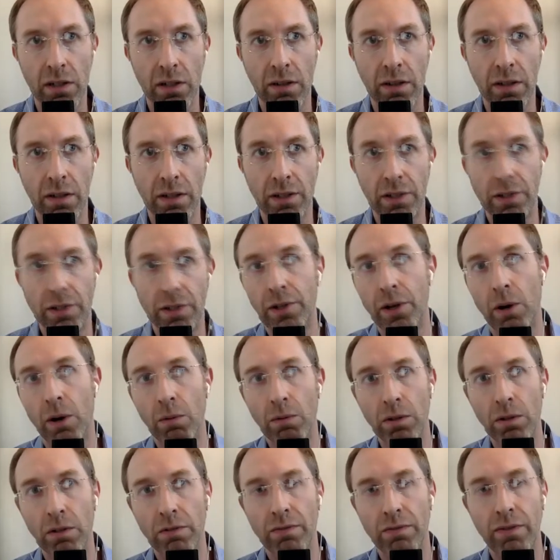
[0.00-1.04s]
that
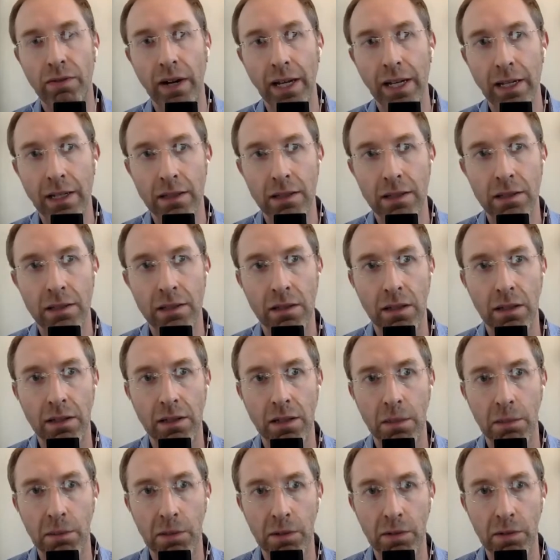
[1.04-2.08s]
don't define it in
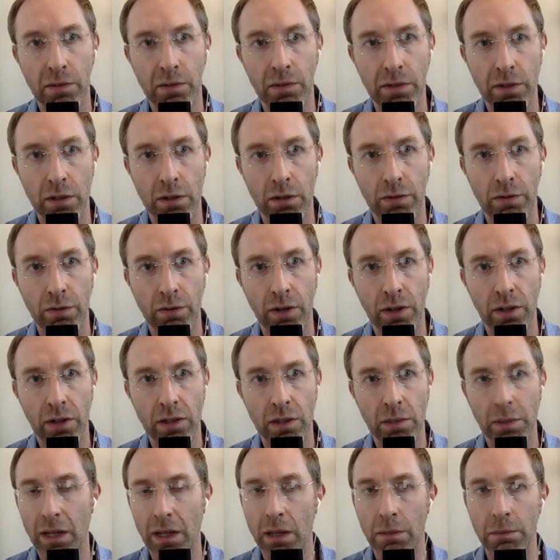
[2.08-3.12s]
terms of physical force.
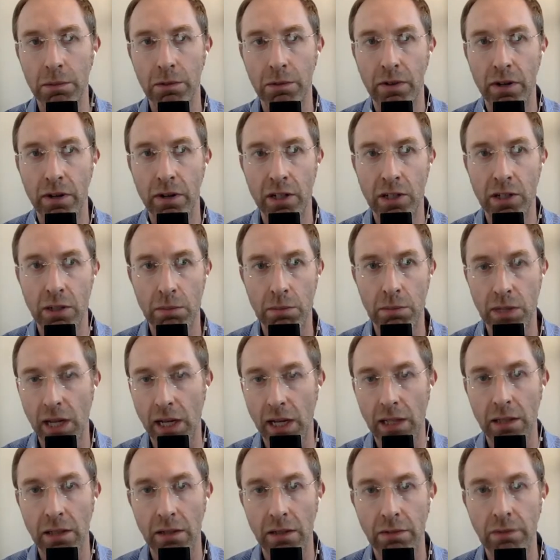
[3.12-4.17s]
It becomes very
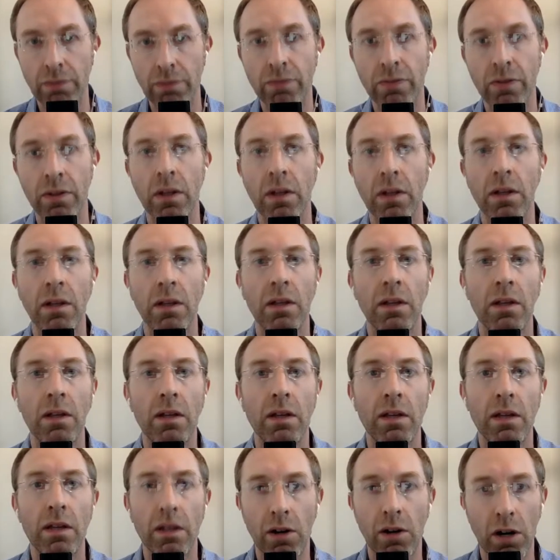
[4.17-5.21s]
subjective
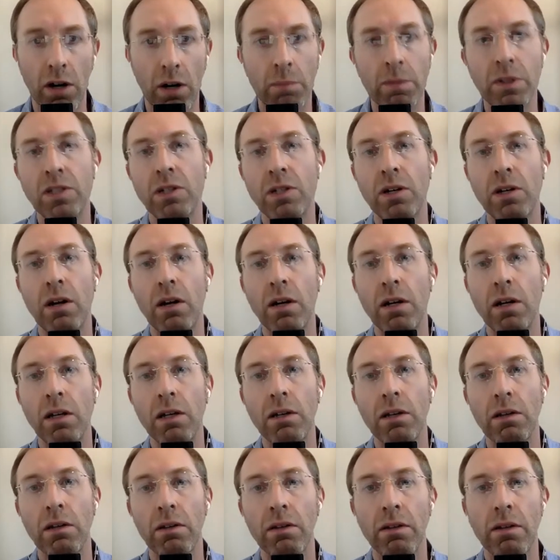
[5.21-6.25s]
and
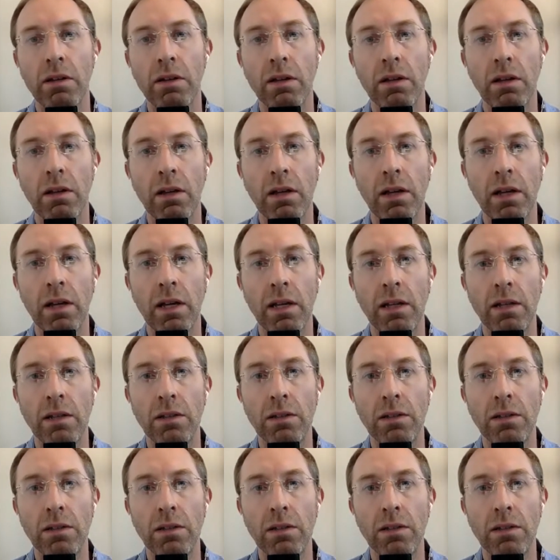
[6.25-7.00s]
arbitrary, and